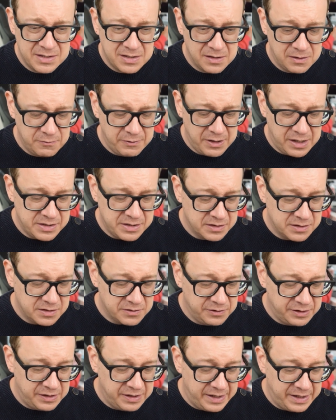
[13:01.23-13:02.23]
So we are just
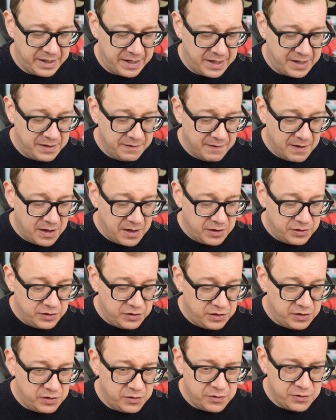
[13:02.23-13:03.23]
going to have
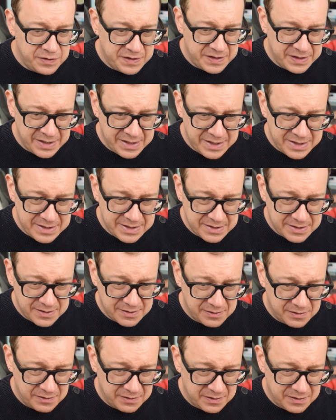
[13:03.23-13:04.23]
uses,
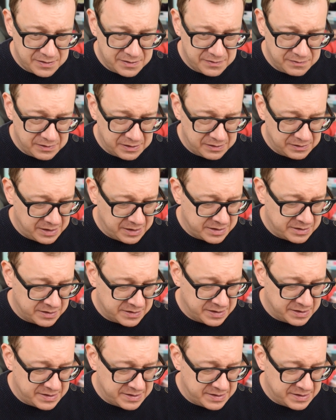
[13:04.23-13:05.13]
uh, let's just see,